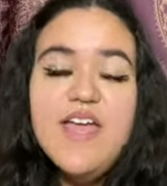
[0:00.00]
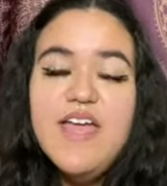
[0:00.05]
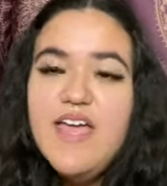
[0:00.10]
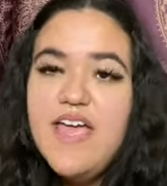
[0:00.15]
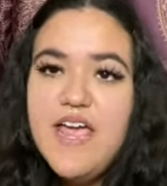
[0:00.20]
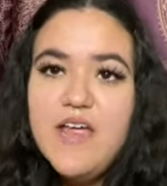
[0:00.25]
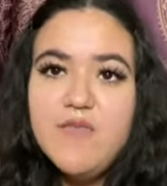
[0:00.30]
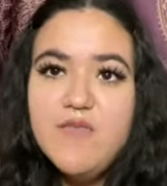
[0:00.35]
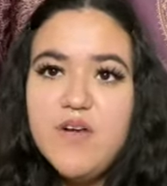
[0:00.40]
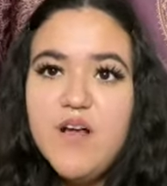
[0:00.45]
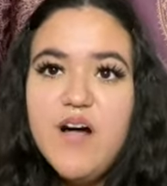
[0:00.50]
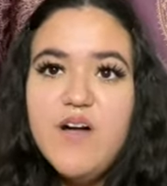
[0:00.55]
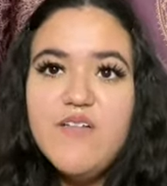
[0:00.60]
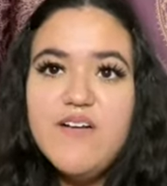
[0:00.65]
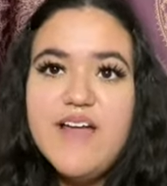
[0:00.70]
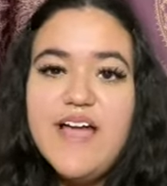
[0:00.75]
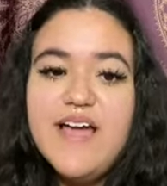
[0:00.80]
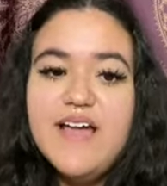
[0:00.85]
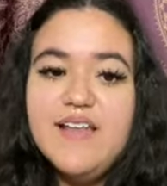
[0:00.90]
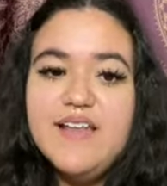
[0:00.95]
And in all
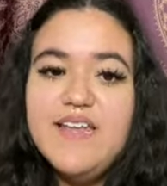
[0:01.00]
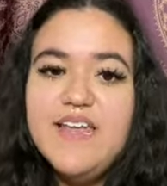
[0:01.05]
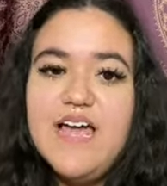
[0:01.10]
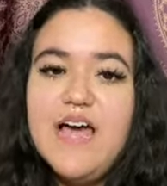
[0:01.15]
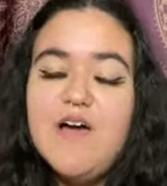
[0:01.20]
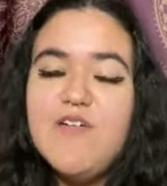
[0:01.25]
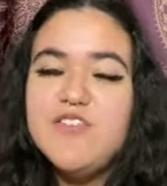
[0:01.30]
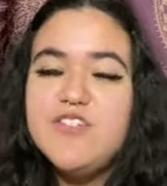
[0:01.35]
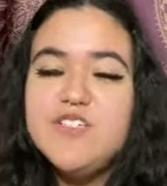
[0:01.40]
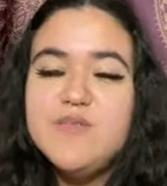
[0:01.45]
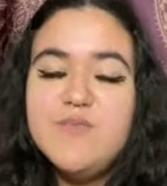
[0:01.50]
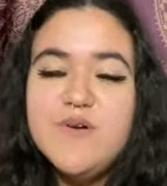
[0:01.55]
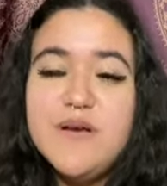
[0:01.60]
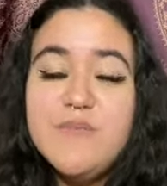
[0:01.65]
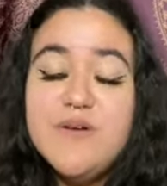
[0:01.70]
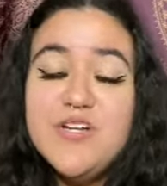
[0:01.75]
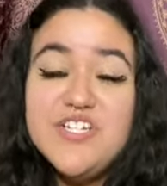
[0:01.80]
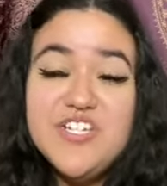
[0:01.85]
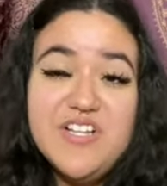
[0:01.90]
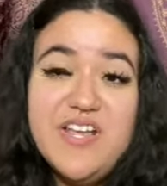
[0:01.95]
reality, I was just pretty
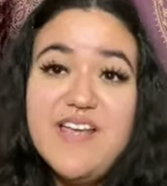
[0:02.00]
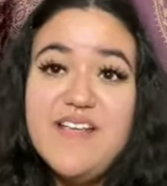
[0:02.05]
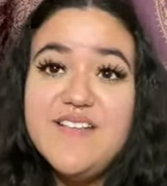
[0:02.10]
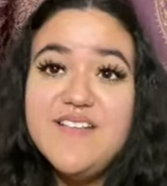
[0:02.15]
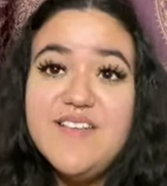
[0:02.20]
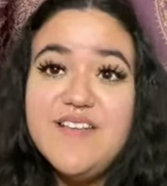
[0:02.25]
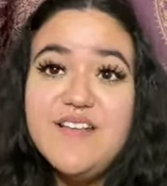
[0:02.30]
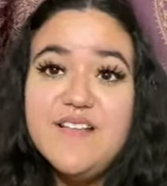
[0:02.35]
much lazy.